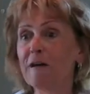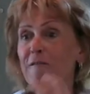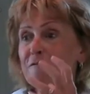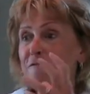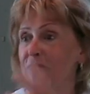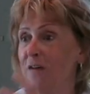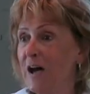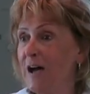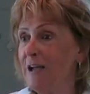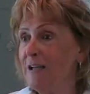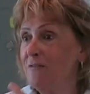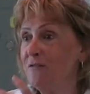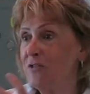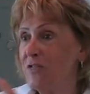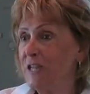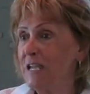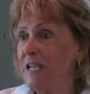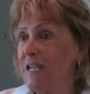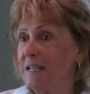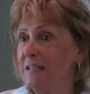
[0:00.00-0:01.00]
out five
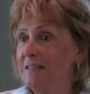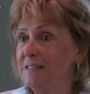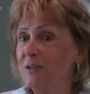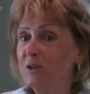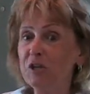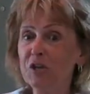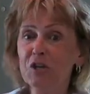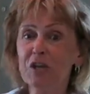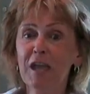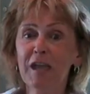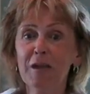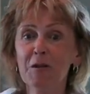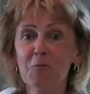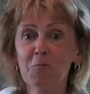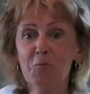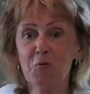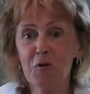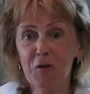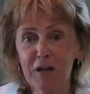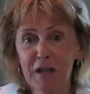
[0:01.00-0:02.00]
things, and you can't
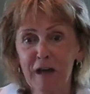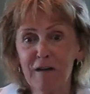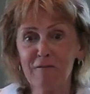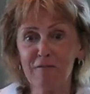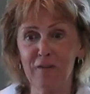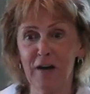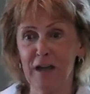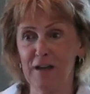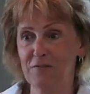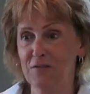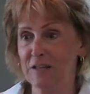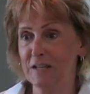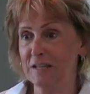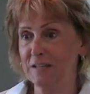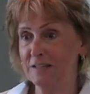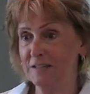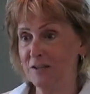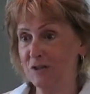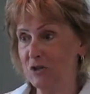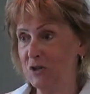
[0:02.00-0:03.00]
work out five
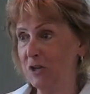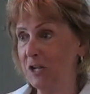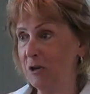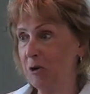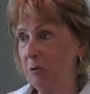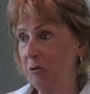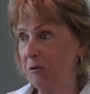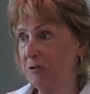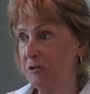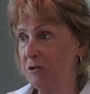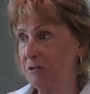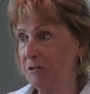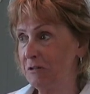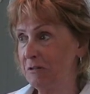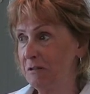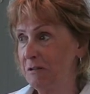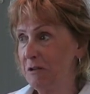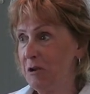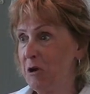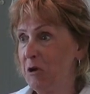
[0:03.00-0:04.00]
things as you get older.
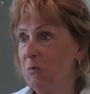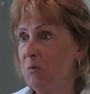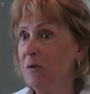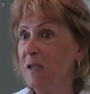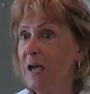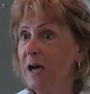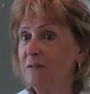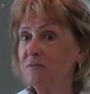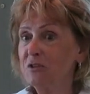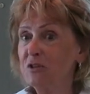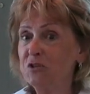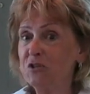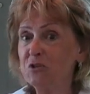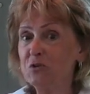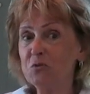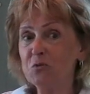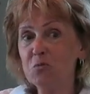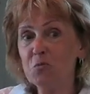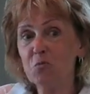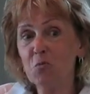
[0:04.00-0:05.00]
We have to
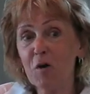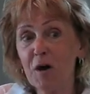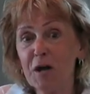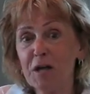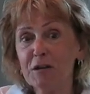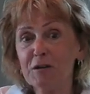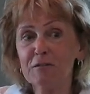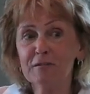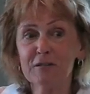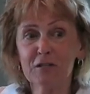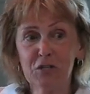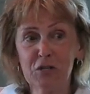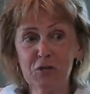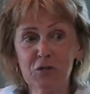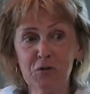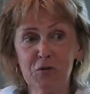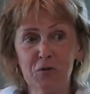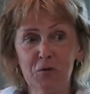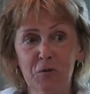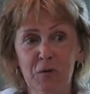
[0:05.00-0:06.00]
do one or
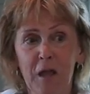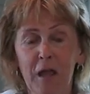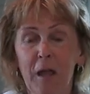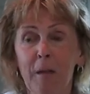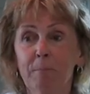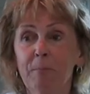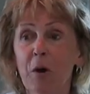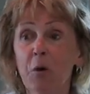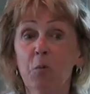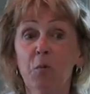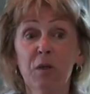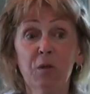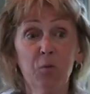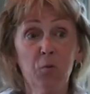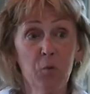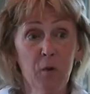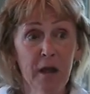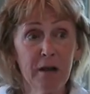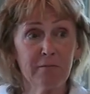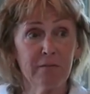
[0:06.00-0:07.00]
two, but we
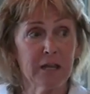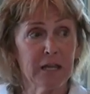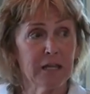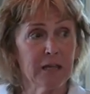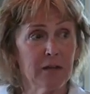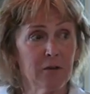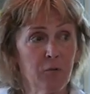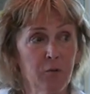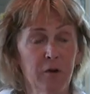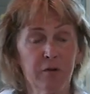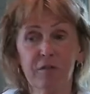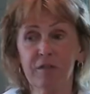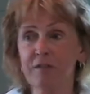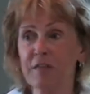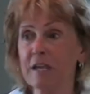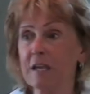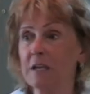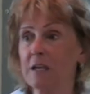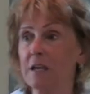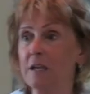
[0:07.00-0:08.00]
worry. We're
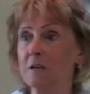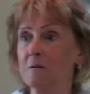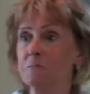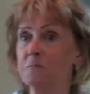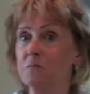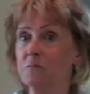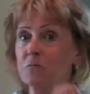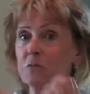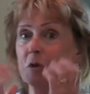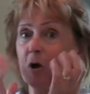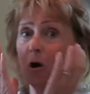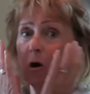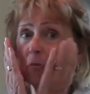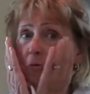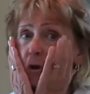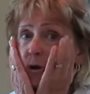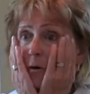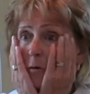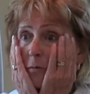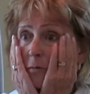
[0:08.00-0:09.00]
thinking, "Oh
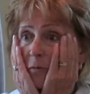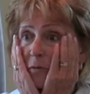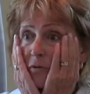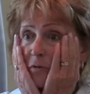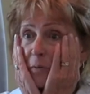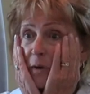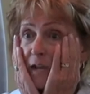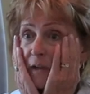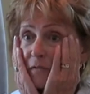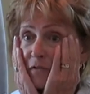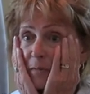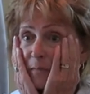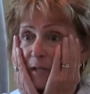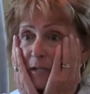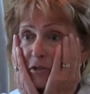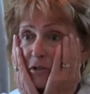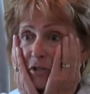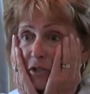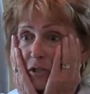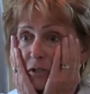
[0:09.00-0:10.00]
no, do I have
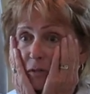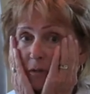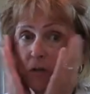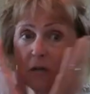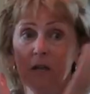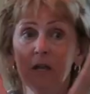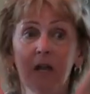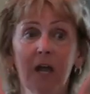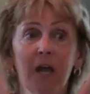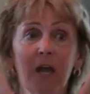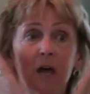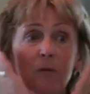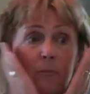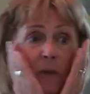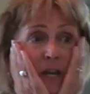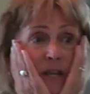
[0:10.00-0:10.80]
dementia? Am